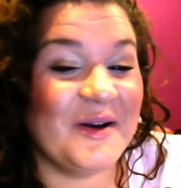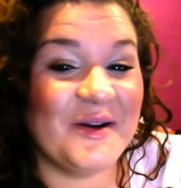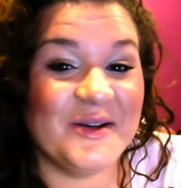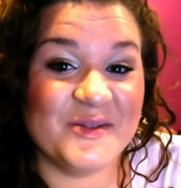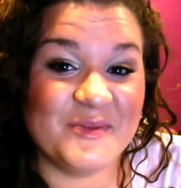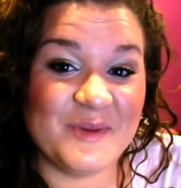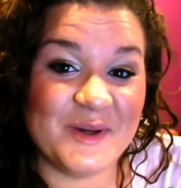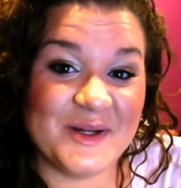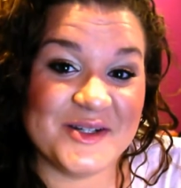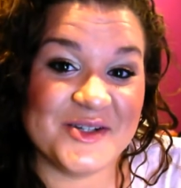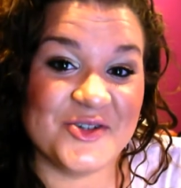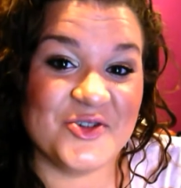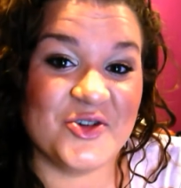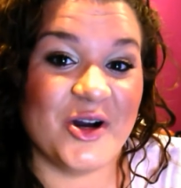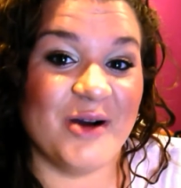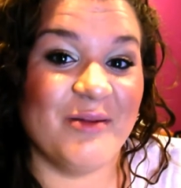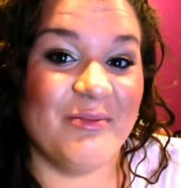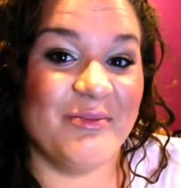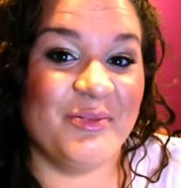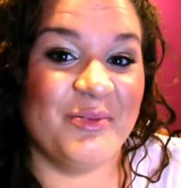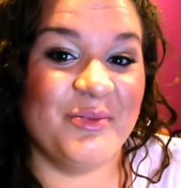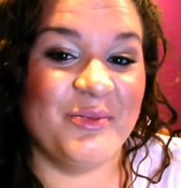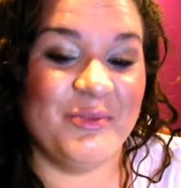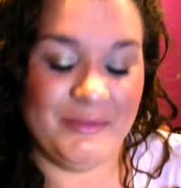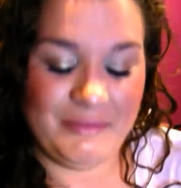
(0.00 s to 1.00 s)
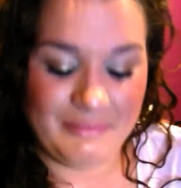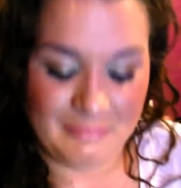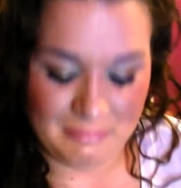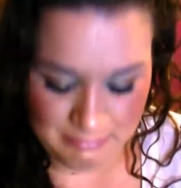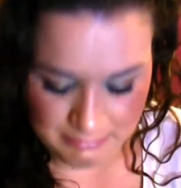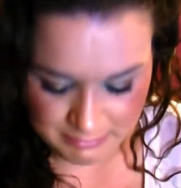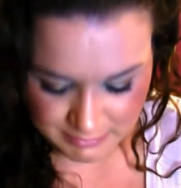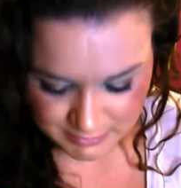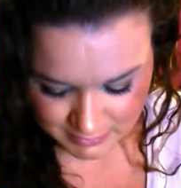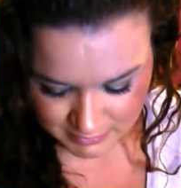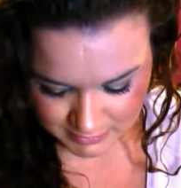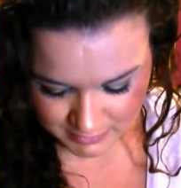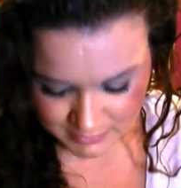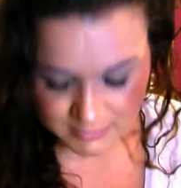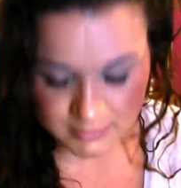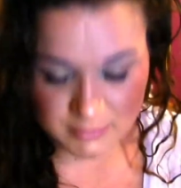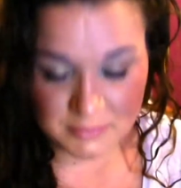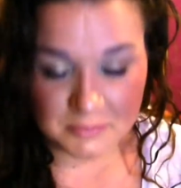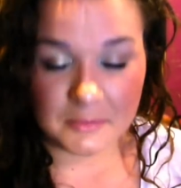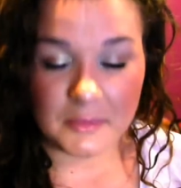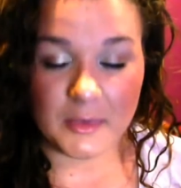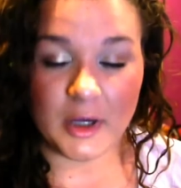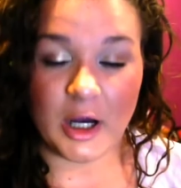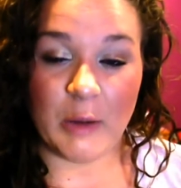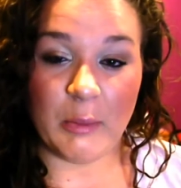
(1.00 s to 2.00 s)
I was about to drop
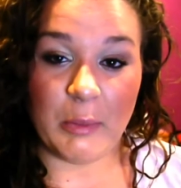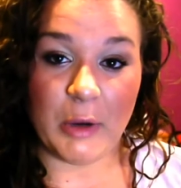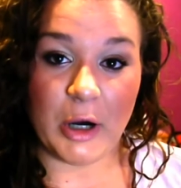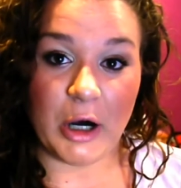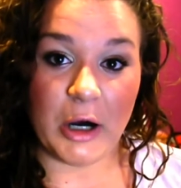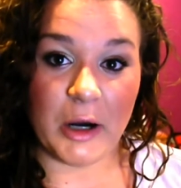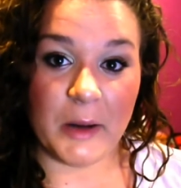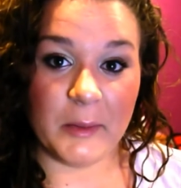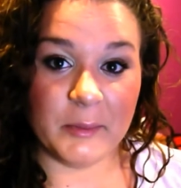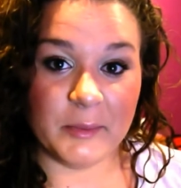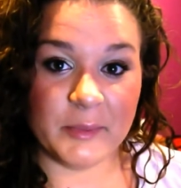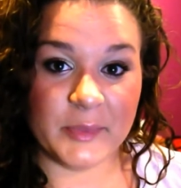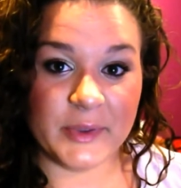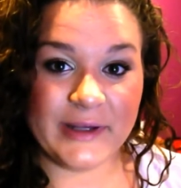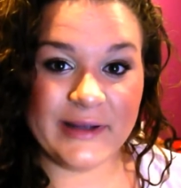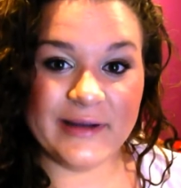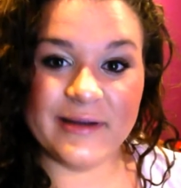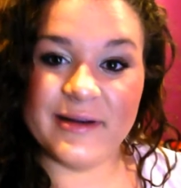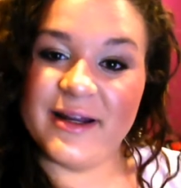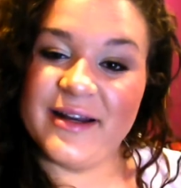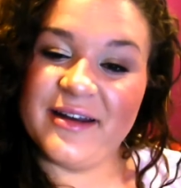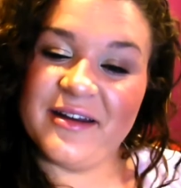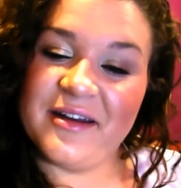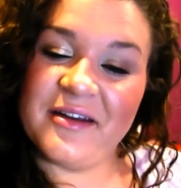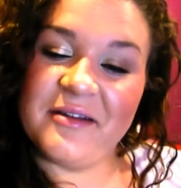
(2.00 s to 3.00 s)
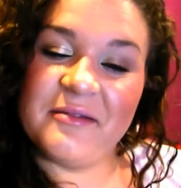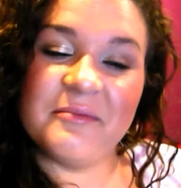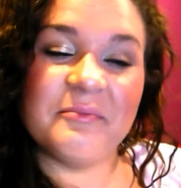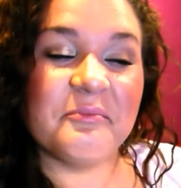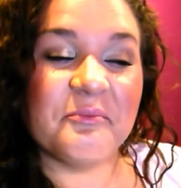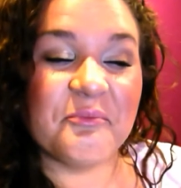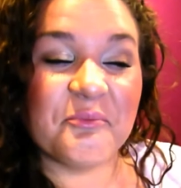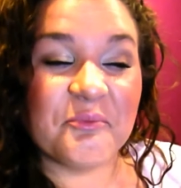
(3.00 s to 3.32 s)
bomb, but I didn't.